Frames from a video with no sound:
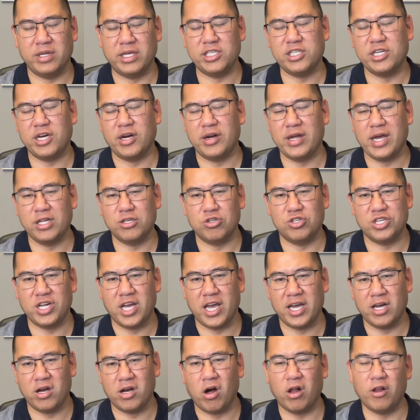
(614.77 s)
legendary Andrew
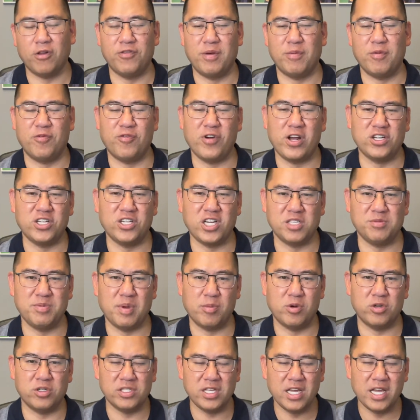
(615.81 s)
Chang, Hall of Fame and franchise
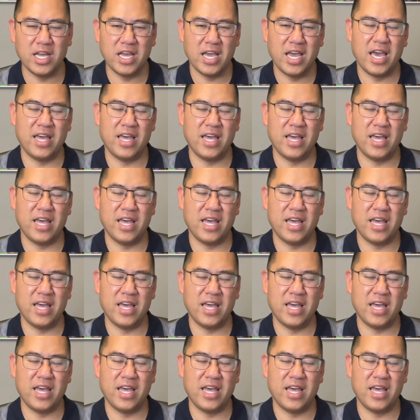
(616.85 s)
members,